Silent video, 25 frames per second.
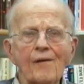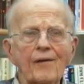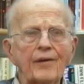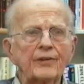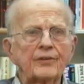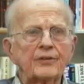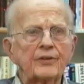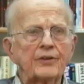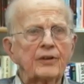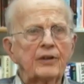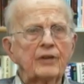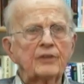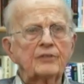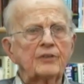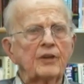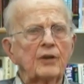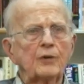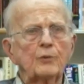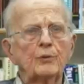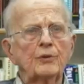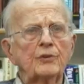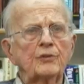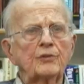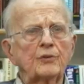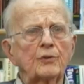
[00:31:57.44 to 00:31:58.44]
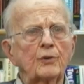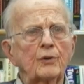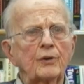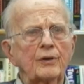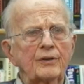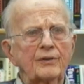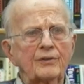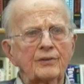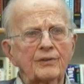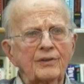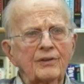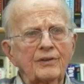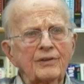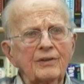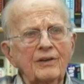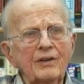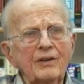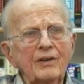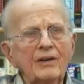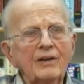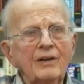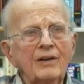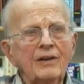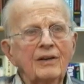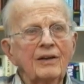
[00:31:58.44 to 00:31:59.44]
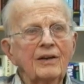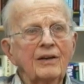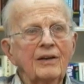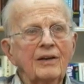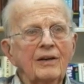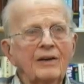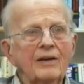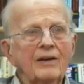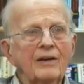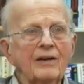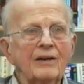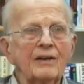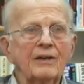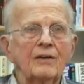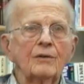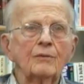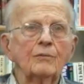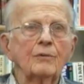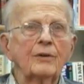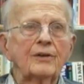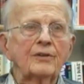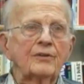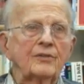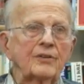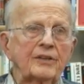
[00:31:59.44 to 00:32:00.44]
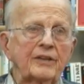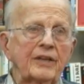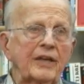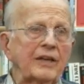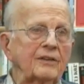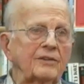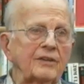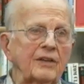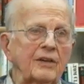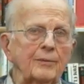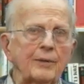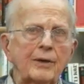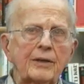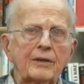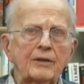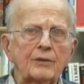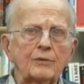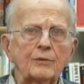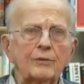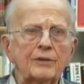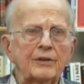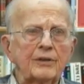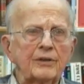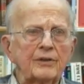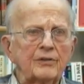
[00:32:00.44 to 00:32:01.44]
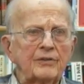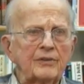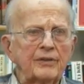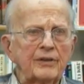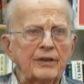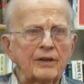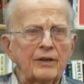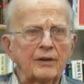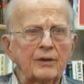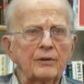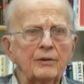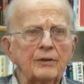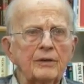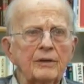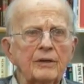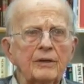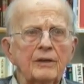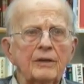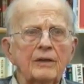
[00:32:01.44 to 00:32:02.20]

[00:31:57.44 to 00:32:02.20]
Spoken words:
It's a resort. Was at that time, I don't know what it is now.